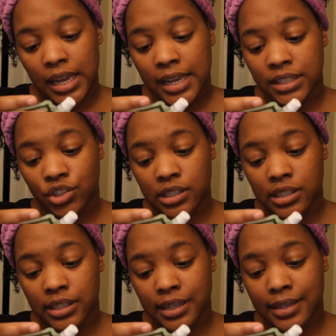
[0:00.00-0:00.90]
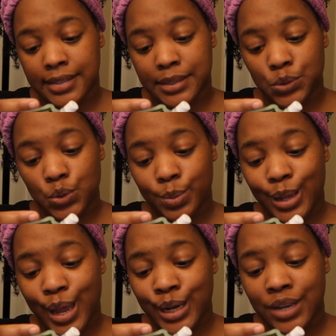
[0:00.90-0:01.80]
it just says to
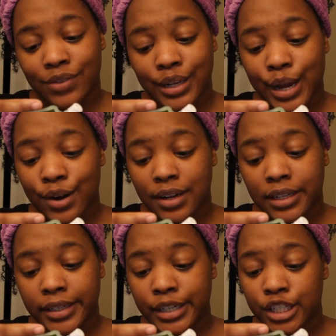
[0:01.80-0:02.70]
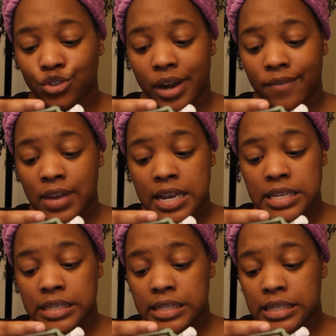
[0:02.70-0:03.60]
apply an even layer to clean, dry
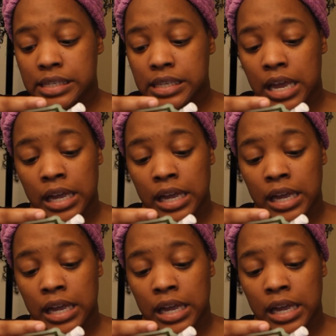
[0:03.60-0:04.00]
face.